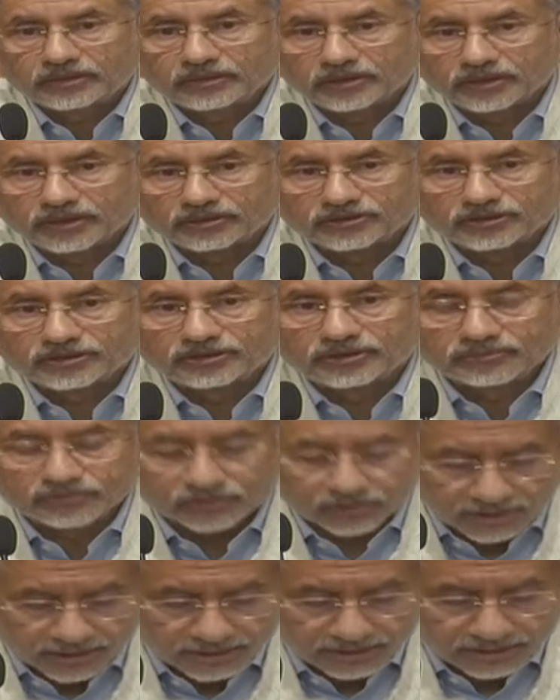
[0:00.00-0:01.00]
the
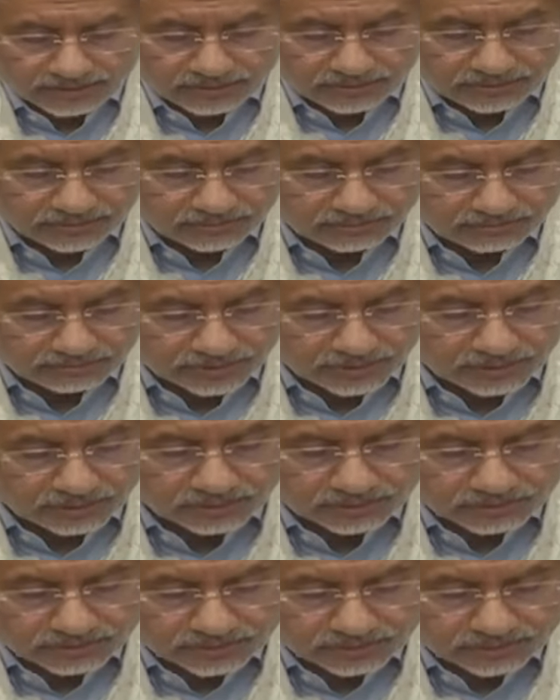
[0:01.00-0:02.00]
Katchatheevu island
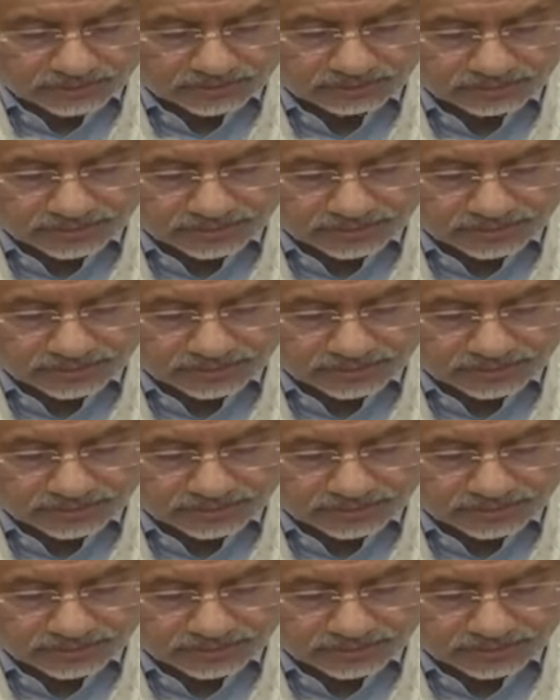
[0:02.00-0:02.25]
belonged to